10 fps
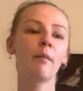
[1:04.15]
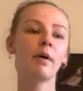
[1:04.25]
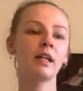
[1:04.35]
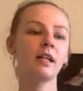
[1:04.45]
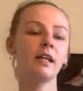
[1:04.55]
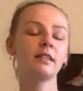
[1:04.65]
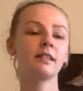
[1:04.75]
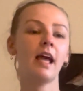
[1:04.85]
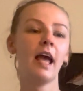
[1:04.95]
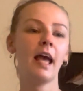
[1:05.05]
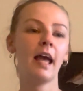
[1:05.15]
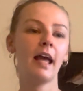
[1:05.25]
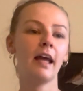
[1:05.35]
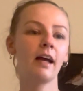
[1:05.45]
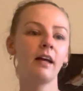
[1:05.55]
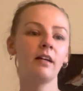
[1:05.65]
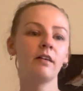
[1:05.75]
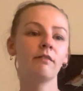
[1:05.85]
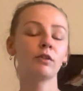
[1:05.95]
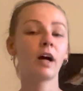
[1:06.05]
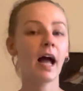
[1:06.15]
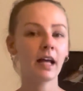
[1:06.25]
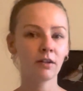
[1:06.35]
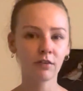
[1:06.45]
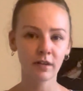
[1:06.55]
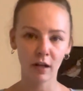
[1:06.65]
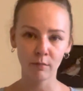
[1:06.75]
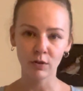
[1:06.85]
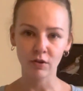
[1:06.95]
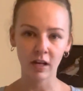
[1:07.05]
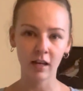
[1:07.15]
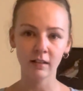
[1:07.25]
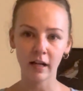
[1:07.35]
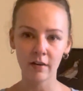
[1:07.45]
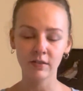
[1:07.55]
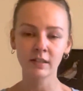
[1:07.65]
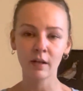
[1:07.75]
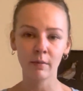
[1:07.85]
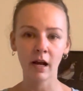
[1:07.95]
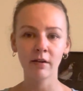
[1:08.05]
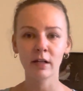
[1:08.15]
but it is a varietal that I've been drinking a lot of since I've been out